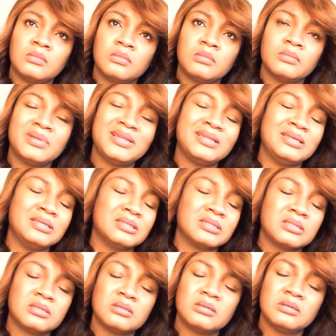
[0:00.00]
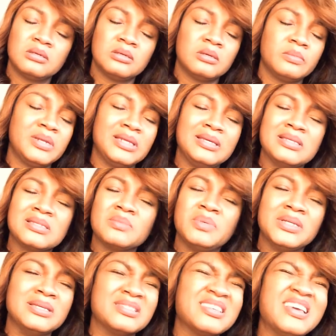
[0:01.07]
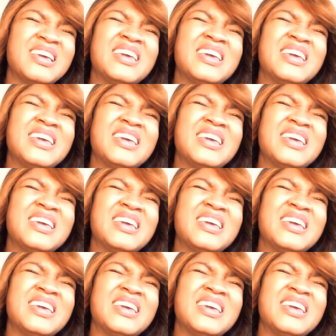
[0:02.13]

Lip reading: Please, please, please.